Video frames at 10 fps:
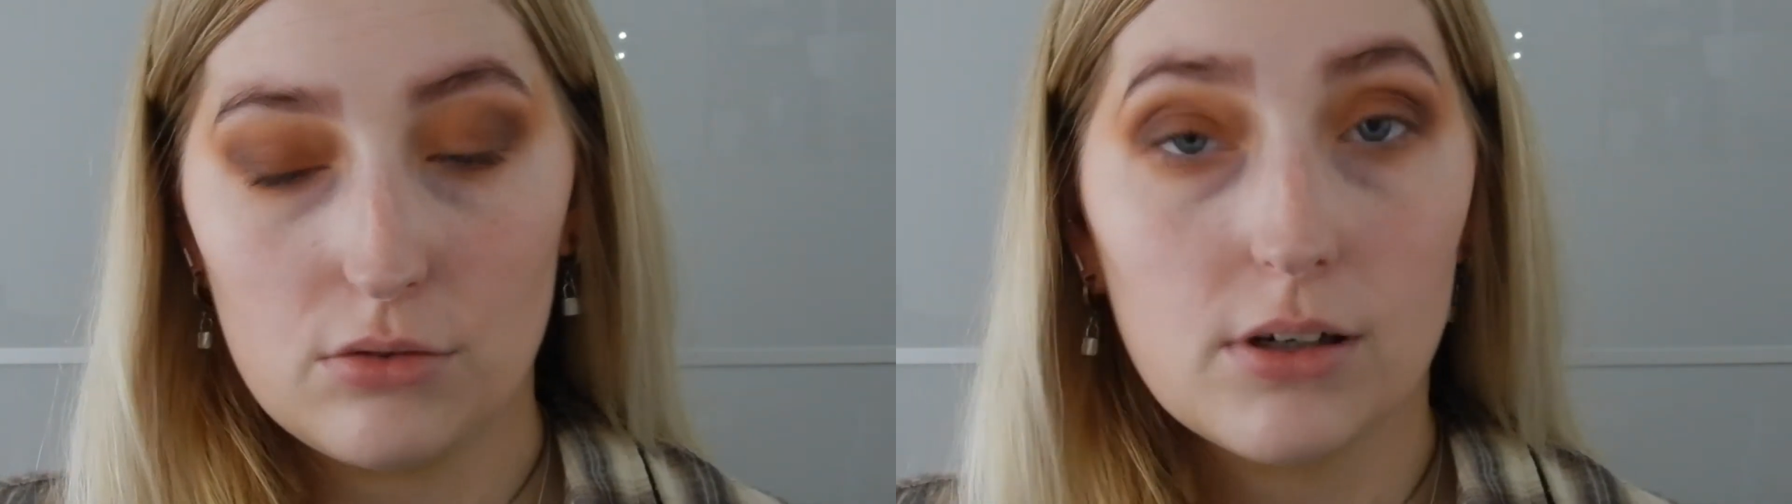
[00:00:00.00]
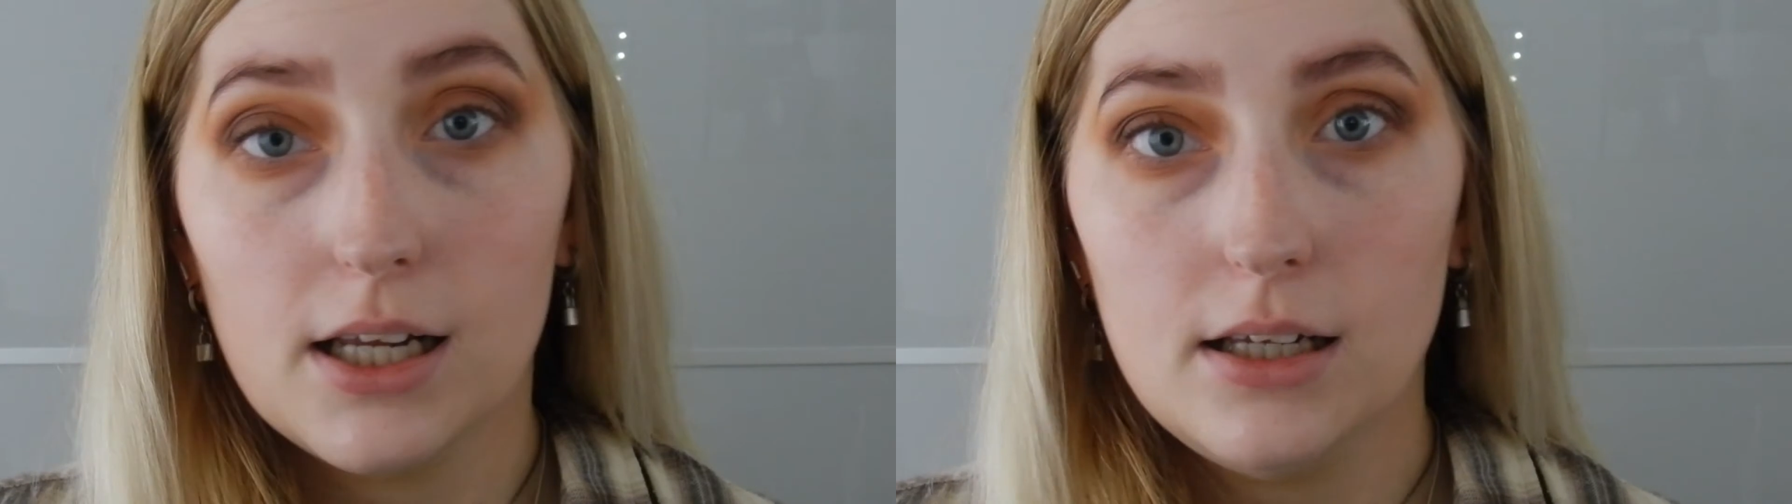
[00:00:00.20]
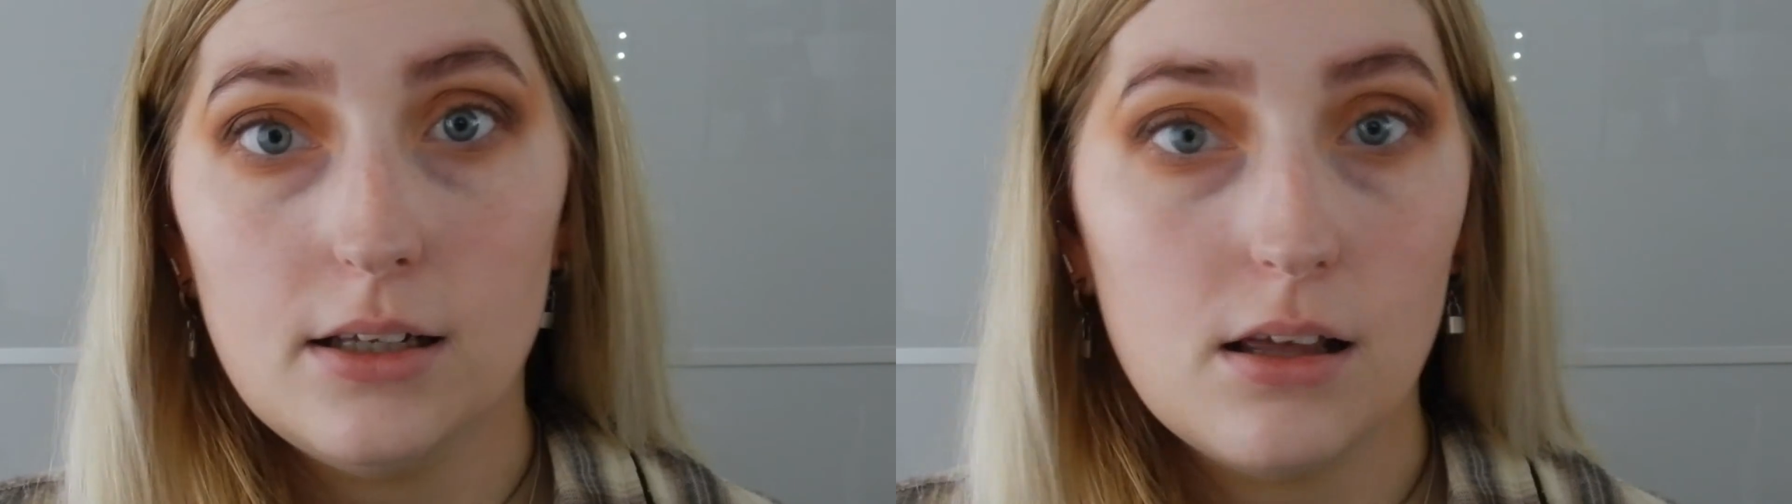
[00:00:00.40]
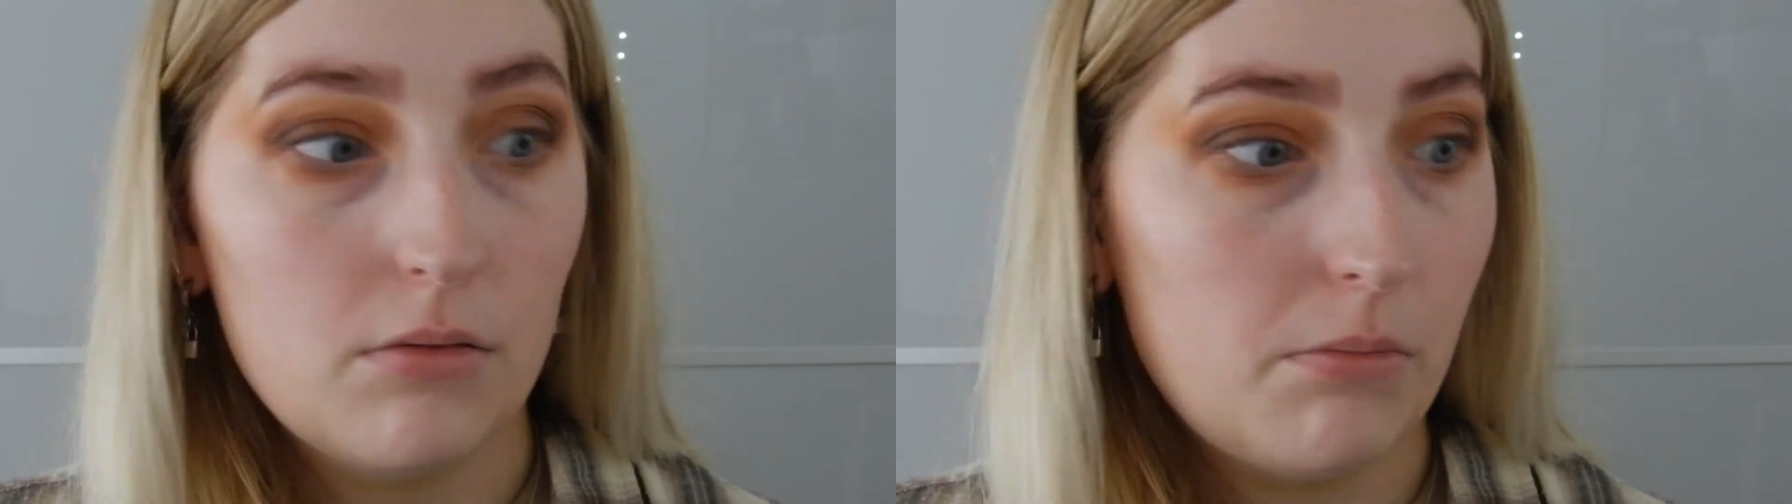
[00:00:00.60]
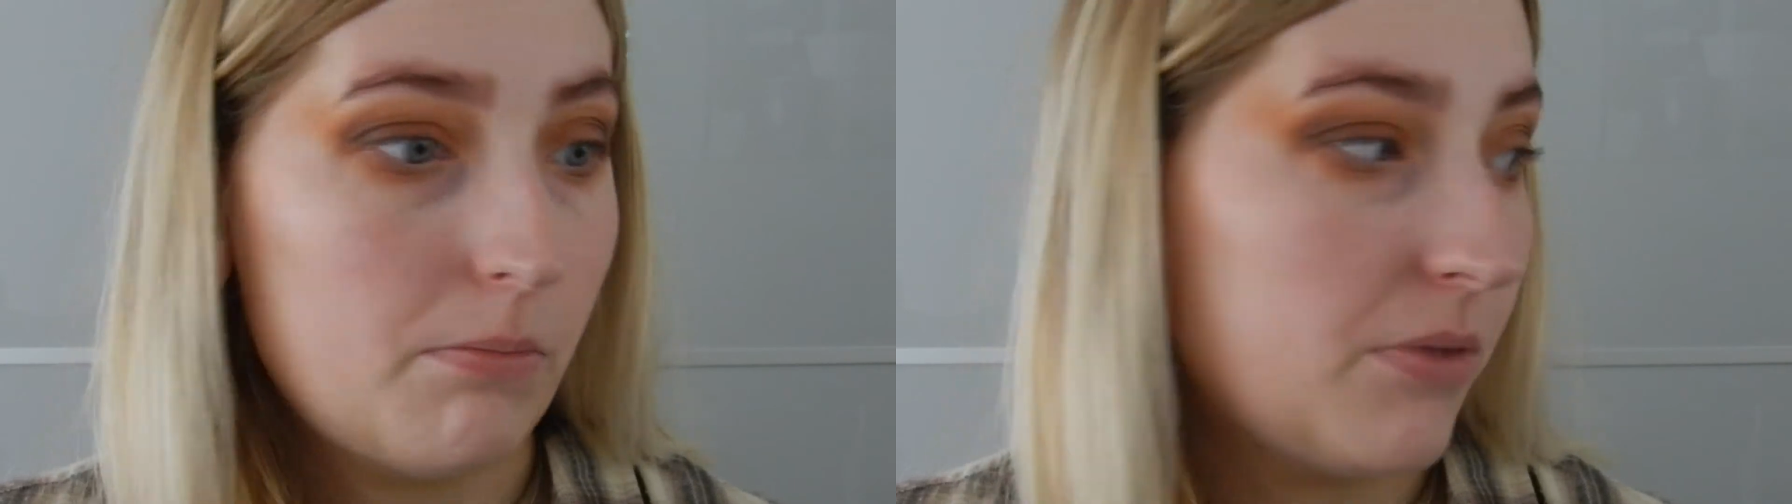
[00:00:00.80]
3
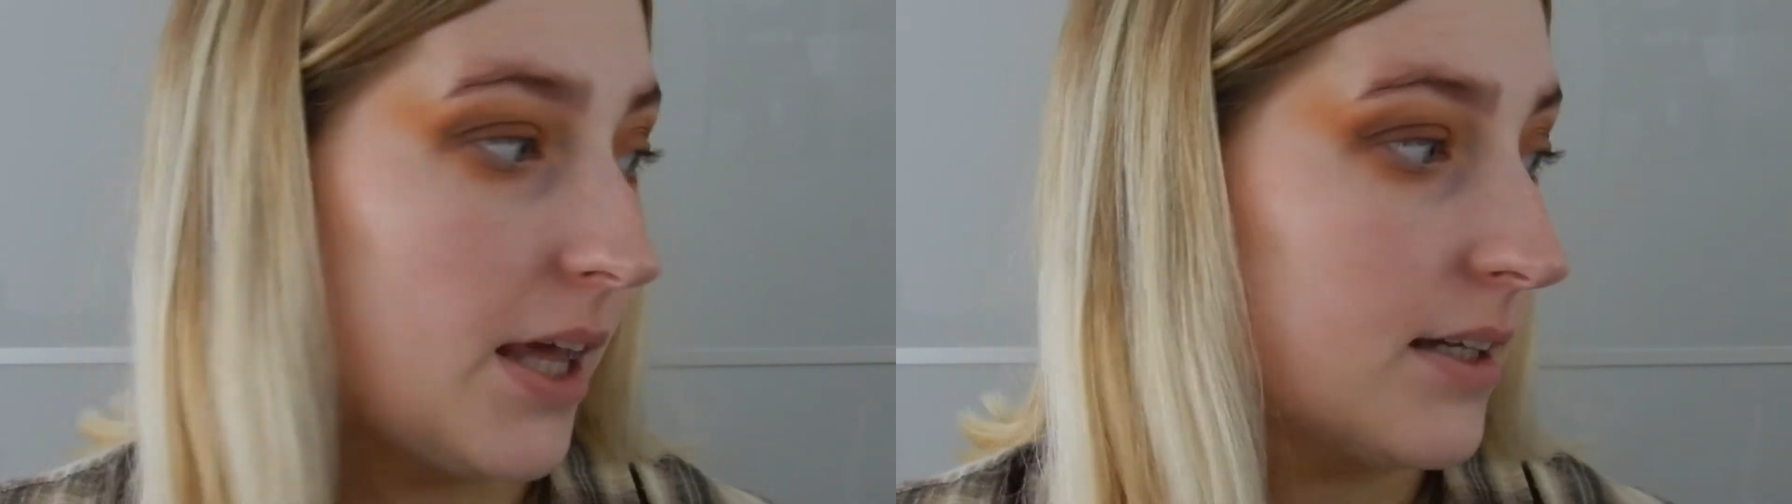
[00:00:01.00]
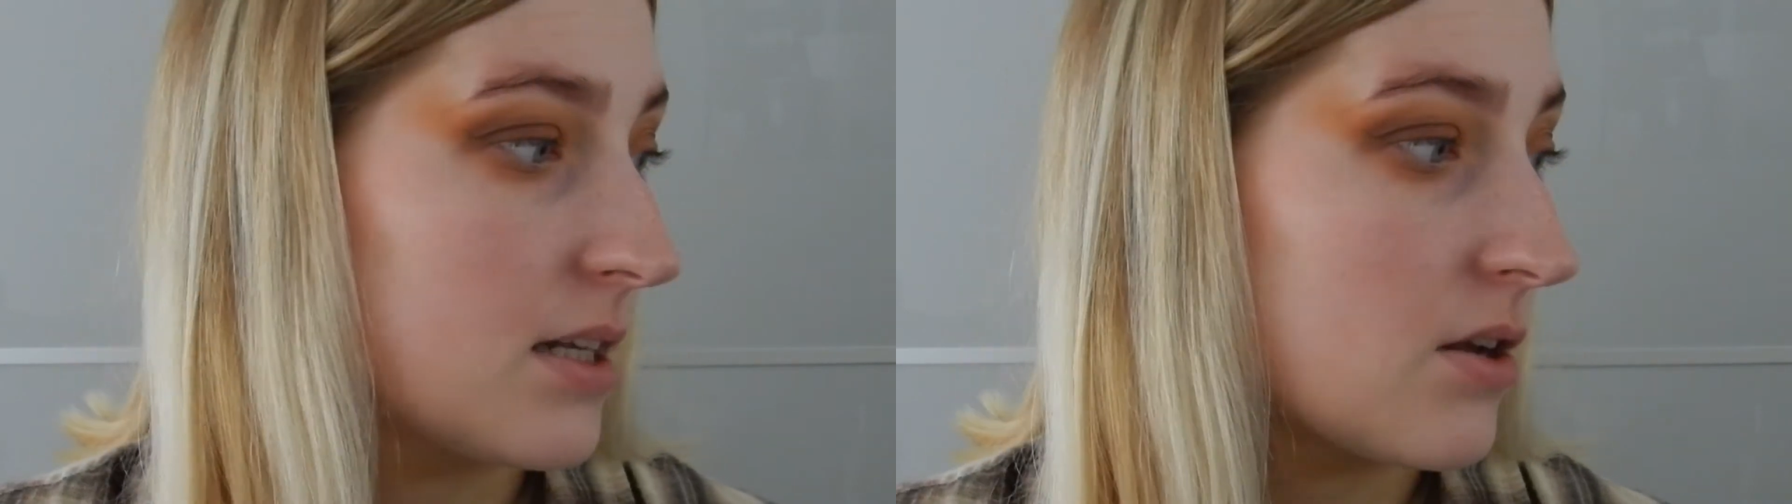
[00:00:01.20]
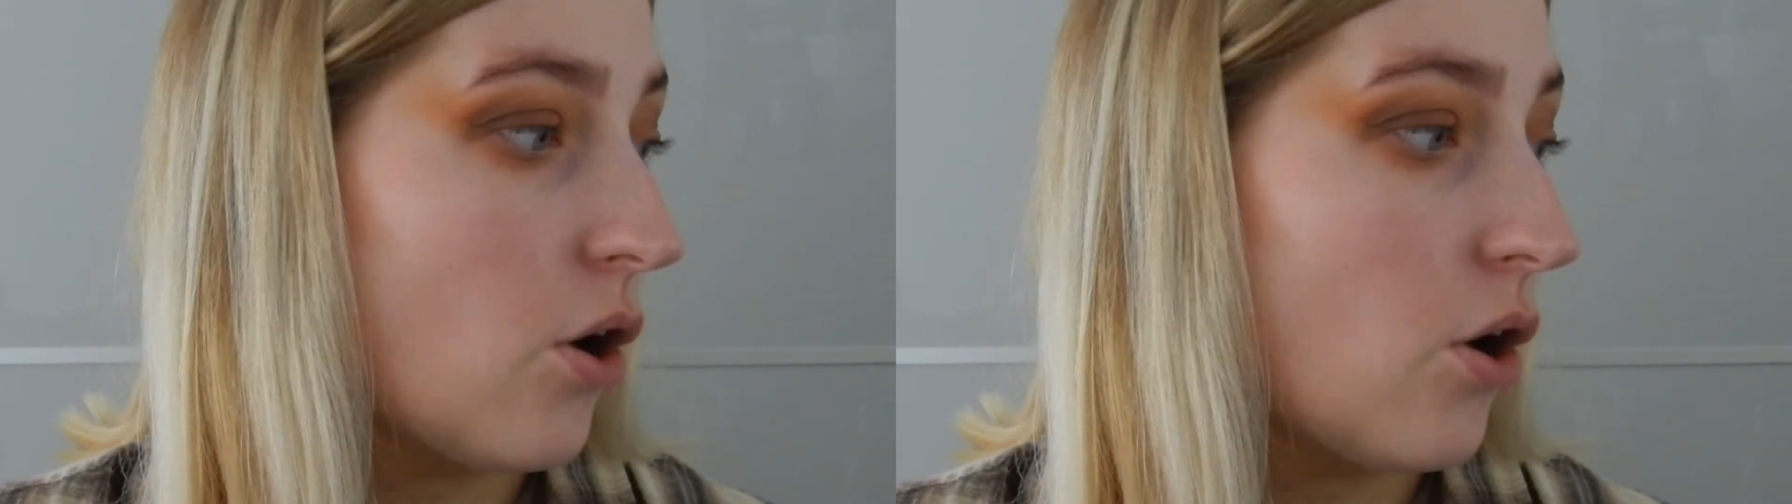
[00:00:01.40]
things.